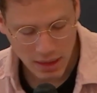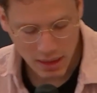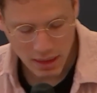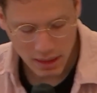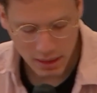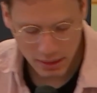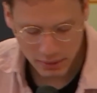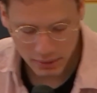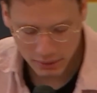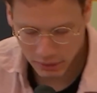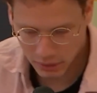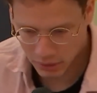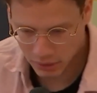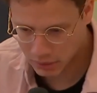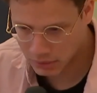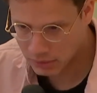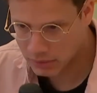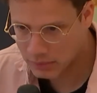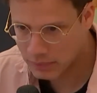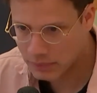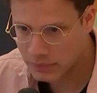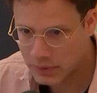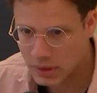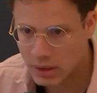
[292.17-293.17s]
And so
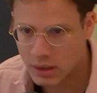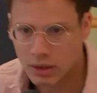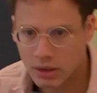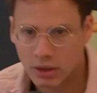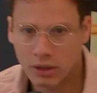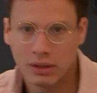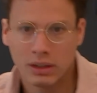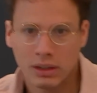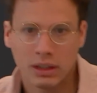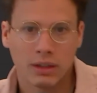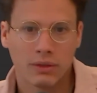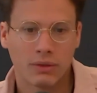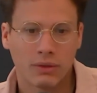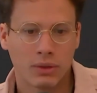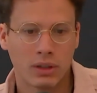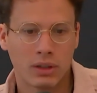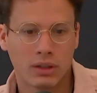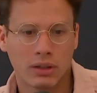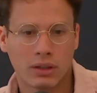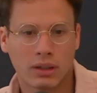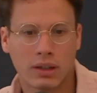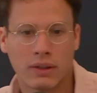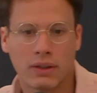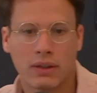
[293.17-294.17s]
currently, if we
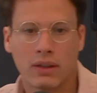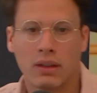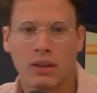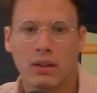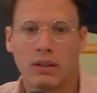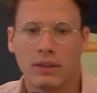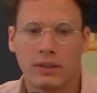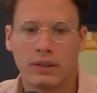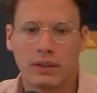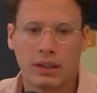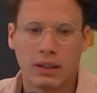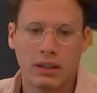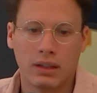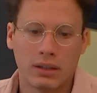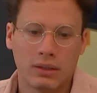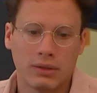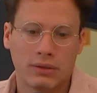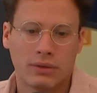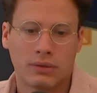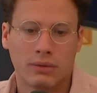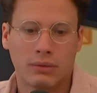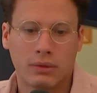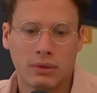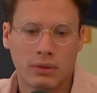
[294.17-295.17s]
look at the state of
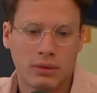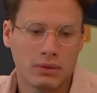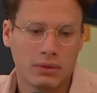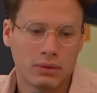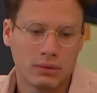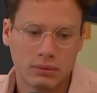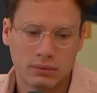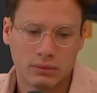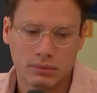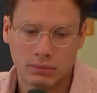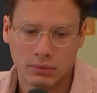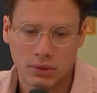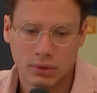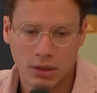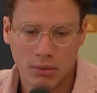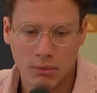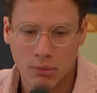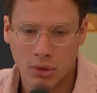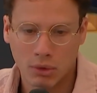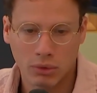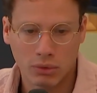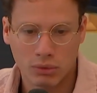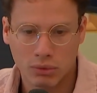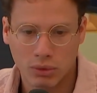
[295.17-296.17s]

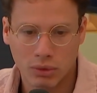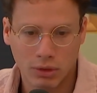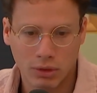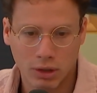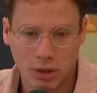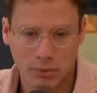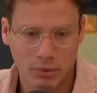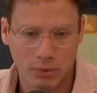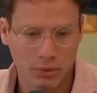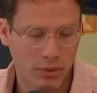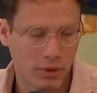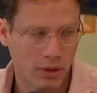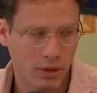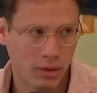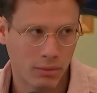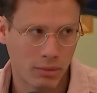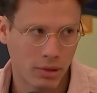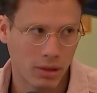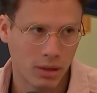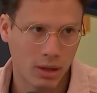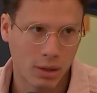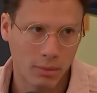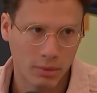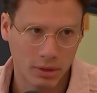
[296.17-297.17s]
most rollups, would they
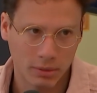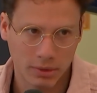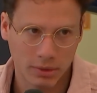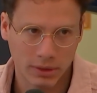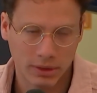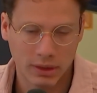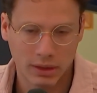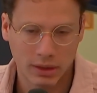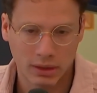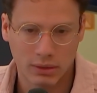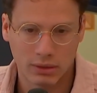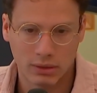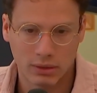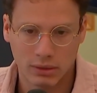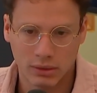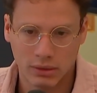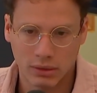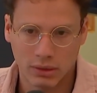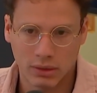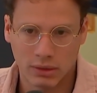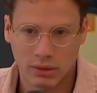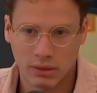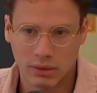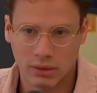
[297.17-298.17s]
be optimistic or
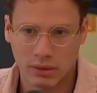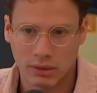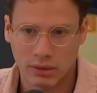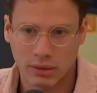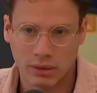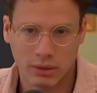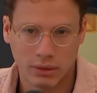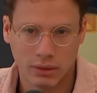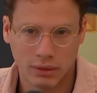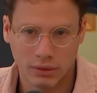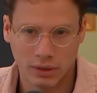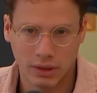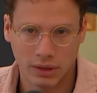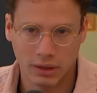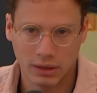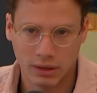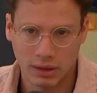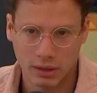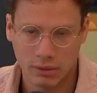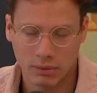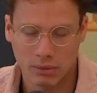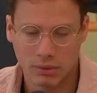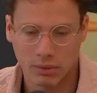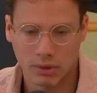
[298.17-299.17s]
validity
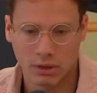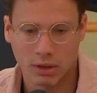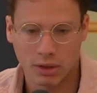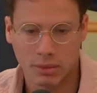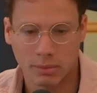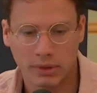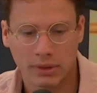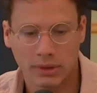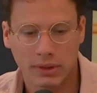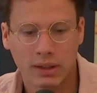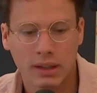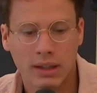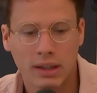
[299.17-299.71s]
rollups,